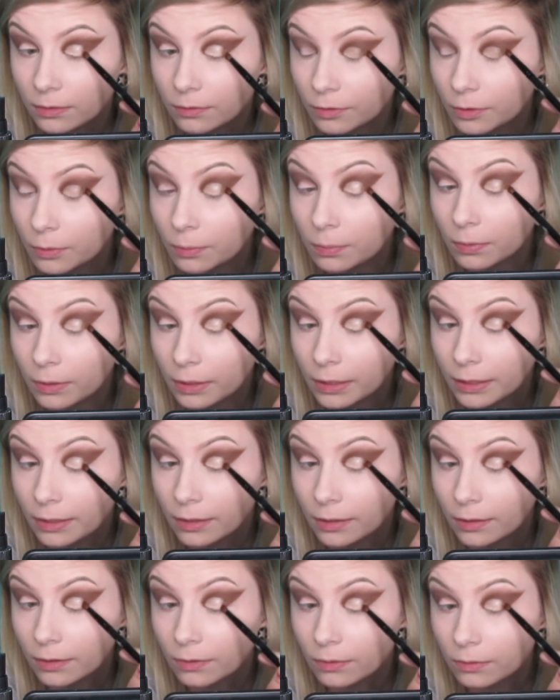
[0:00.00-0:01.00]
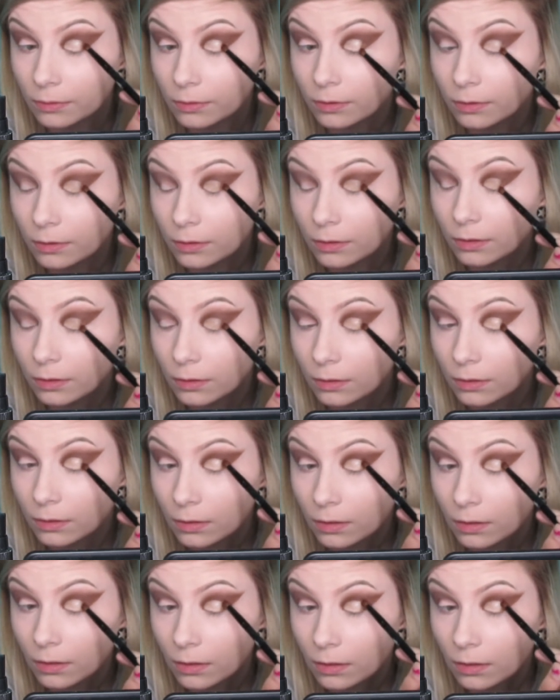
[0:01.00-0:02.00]
If you blend it, it'll look
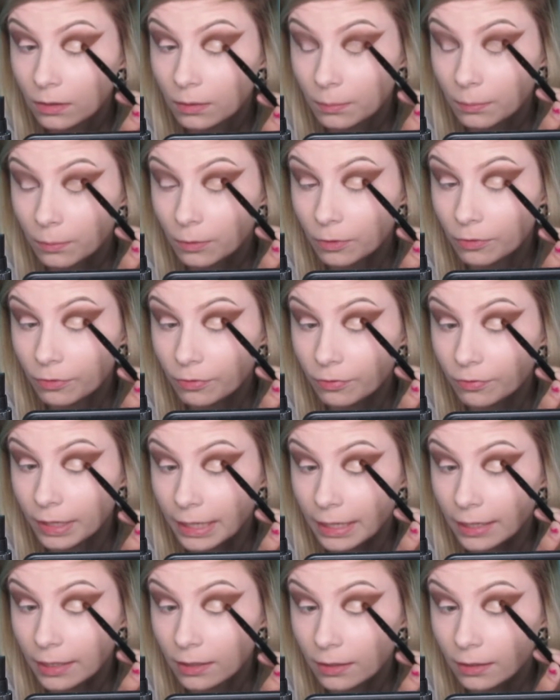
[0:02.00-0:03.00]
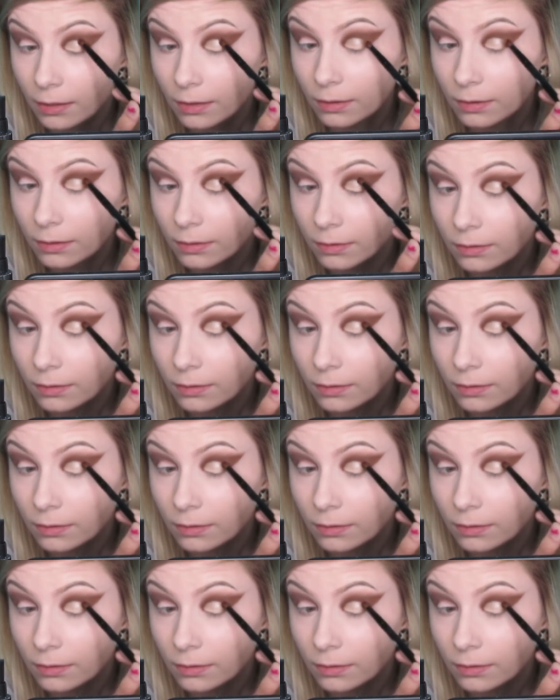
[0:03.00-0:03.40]
more faded.